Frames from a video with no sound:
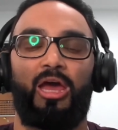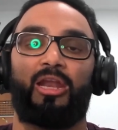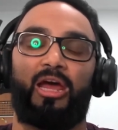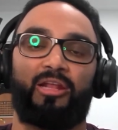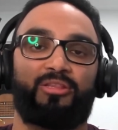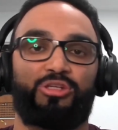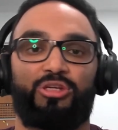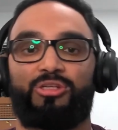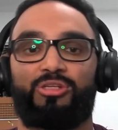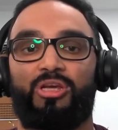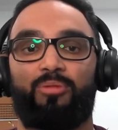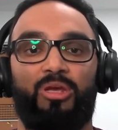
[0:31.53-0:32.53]
And
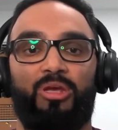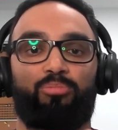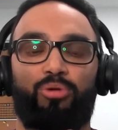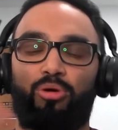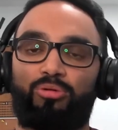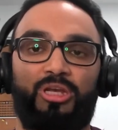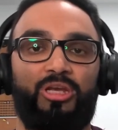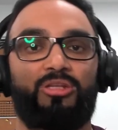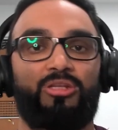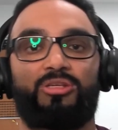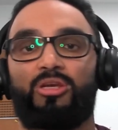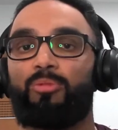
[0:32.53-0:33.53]
antigens can be
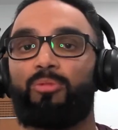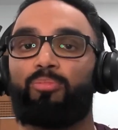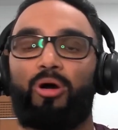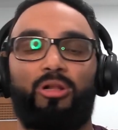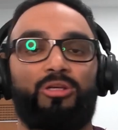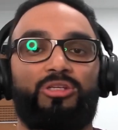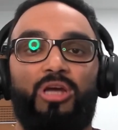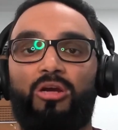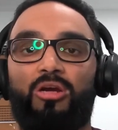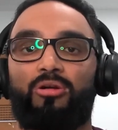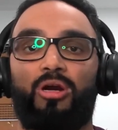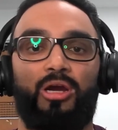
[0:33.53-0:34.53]
proteins, it can be
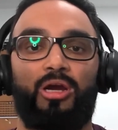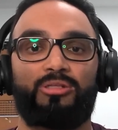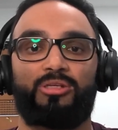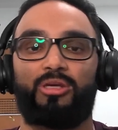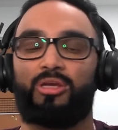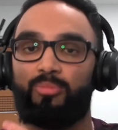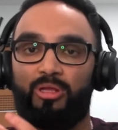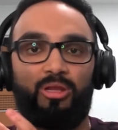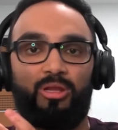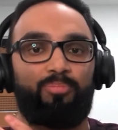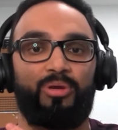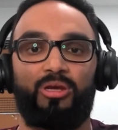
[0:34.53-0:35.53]
polysaccharides, it can be
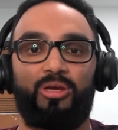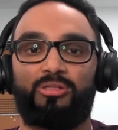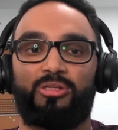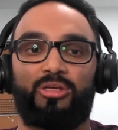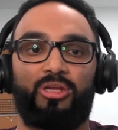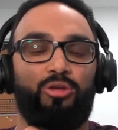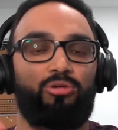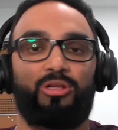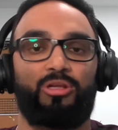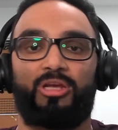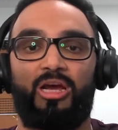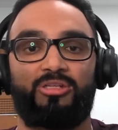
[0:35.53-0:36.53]
lipids, it can be
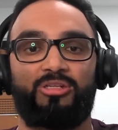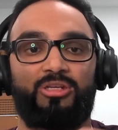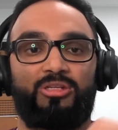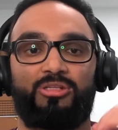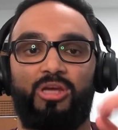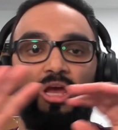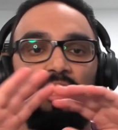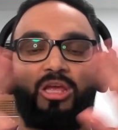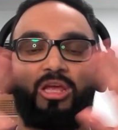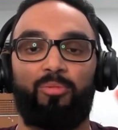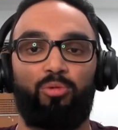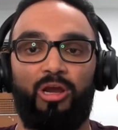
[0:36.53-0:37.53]
nucleic acids, it
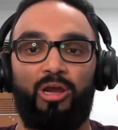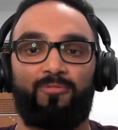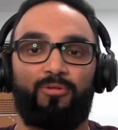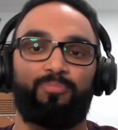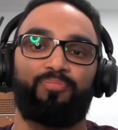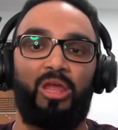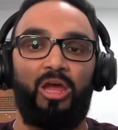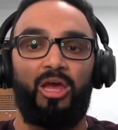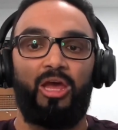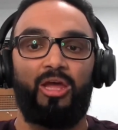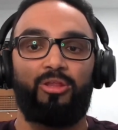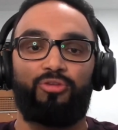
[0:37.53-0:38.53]
can be whatever.
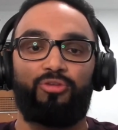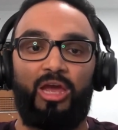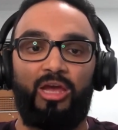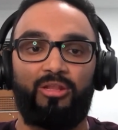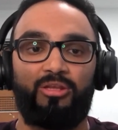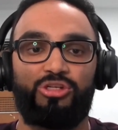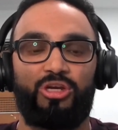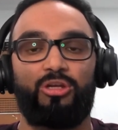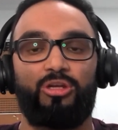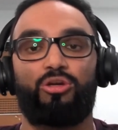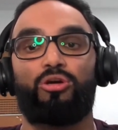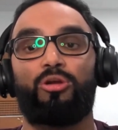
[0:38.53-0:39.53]
And this
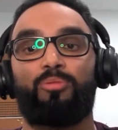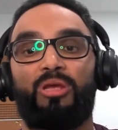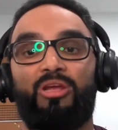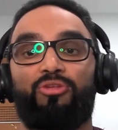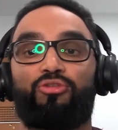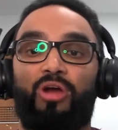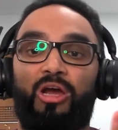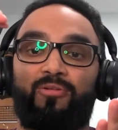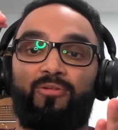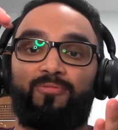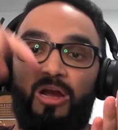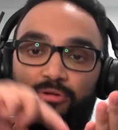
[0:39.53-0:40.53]
antigen could be inside
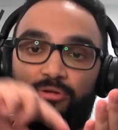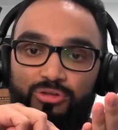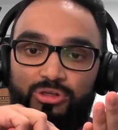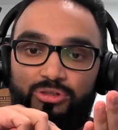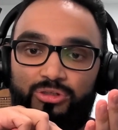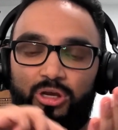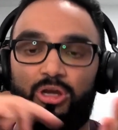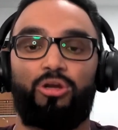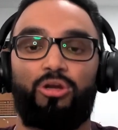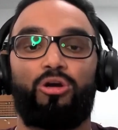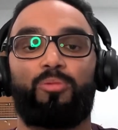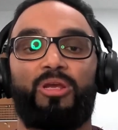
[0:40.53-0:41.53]
of viruses,
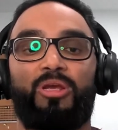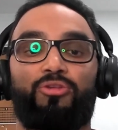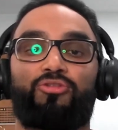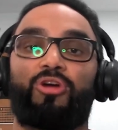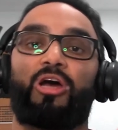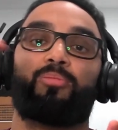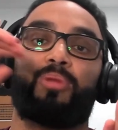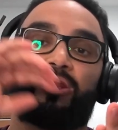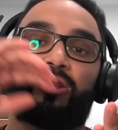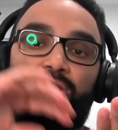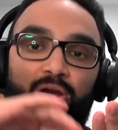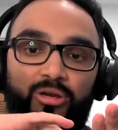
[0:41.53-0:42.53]
could be inside of
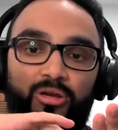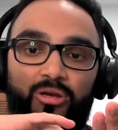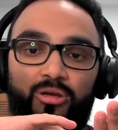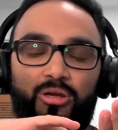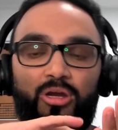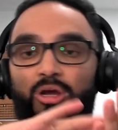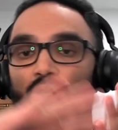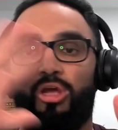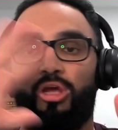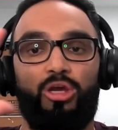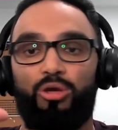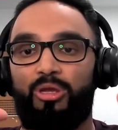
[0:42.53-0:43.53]
bacteria,
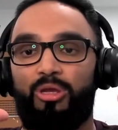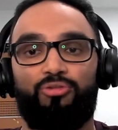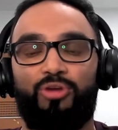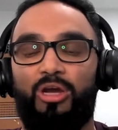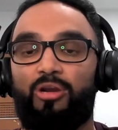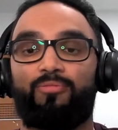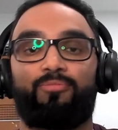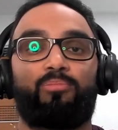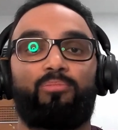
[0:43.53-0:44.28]
it could be inside of